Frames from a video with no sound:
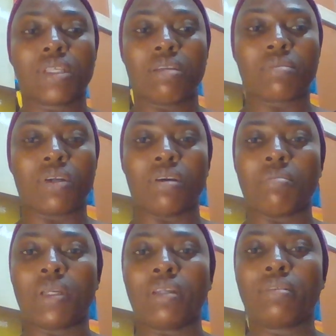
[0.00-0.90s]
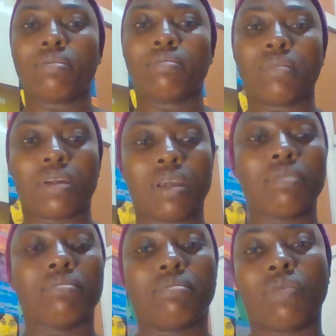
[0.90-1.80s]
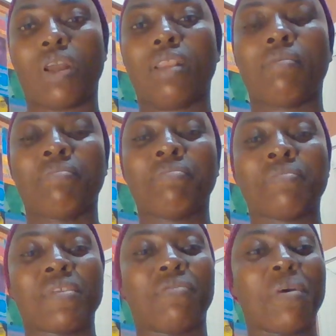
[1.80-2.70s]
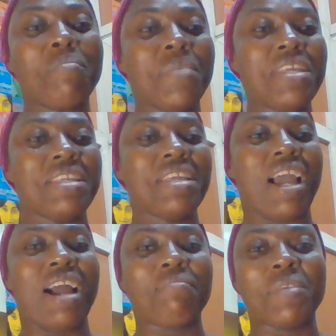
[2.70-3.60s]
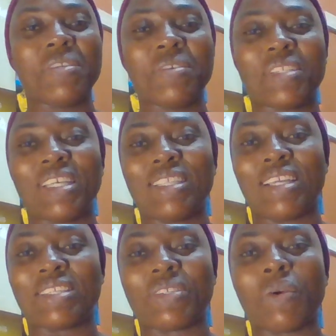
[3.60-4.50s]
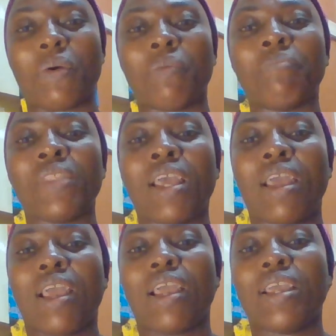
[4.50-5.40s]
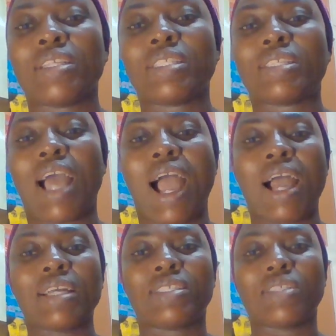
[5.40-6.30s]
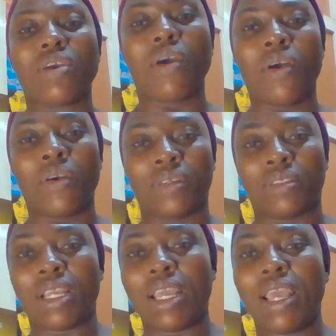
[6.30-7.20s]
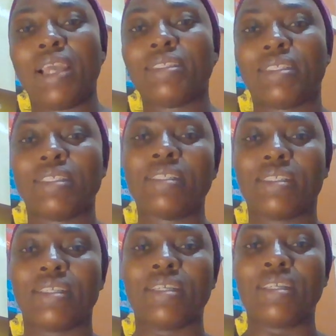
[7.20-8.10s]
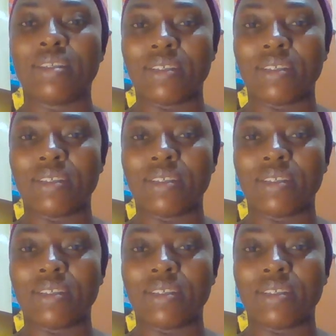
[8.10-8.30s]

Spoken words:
I'm coming. Okay, well, for me, I have been using it, so it's add on, ADD-ONS,